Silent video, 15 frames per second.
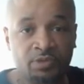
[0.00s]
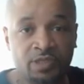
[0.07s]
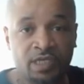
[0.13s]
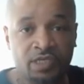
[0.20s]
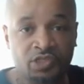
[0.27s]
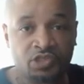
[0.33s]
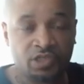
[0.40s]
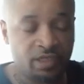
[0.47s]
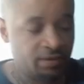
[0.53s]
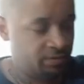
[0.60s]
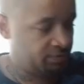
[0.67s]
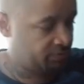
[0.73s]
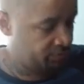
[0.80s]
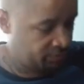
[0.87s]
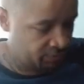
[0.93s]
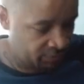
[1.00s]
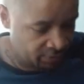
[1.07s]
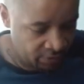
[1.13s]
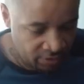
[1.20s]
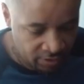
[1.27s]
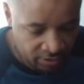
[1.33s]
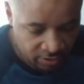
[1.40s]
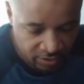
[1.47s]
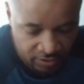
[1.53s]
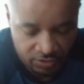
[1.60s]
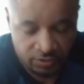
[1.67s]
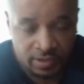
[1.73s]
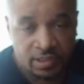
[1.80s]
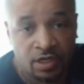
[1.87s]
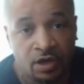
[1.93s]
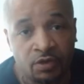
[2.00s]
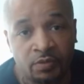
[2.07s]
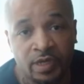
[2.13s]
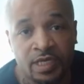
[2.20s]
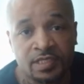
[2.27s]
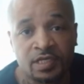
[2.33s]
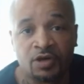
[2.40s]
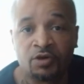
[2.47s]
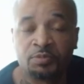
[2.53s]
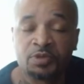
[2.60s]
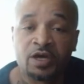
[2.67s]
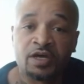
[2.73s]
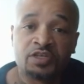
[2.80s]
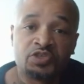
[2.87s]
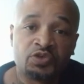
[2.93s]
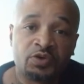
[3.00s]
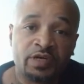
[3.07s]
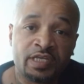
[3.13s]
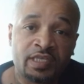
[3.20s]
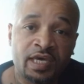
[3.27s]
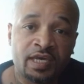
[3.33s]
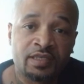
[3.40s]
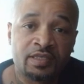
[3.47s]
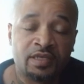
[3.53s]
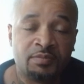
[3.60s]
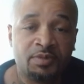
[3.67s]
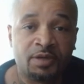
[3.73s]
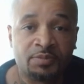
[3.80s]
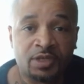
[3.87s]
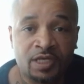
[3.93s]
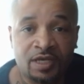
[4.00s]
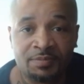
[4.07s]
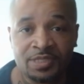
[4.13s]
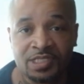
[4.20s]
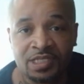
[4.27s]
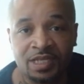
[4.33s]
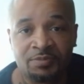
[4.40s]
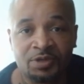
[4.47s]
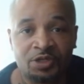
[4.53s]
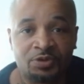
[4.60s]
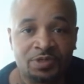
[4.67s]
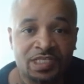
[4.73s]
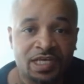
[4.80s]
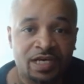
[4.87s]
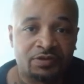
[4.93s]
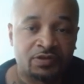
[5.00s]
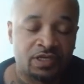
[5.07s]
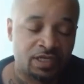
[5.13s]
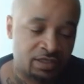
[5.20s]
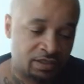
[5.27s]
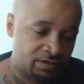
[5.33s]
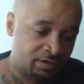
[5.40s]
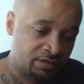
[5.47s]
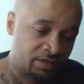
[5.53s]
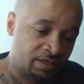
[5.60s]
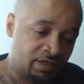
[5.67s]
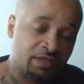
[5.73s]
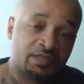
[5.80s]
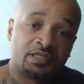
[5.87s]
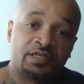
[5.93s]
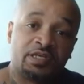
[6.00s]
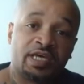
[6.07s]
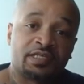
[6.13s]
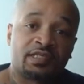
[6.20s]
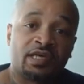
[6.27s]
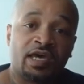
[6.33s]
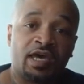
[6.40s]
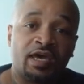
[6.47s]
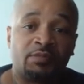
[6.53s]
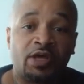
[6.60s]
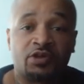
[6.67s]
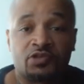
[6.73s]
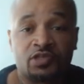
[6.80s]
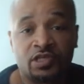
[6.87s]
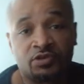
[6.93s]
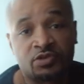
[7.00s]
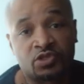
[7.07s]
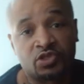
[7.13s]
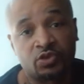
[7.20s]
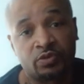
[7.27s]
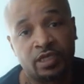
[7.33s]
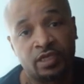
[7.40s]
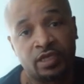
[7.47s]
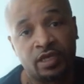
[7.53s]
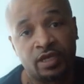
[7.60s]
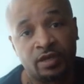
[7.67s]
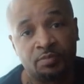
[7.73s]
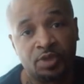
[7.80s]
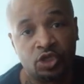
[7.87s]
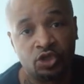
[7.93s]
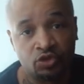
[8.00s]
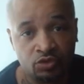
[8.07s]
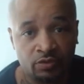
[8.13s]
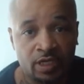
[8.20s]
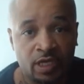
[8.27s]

with that shit. So, as always, I hope y'all enjoyed that. Hit me up in the comments and let me know what y'all think. Until next time, like you see on the screen there in blue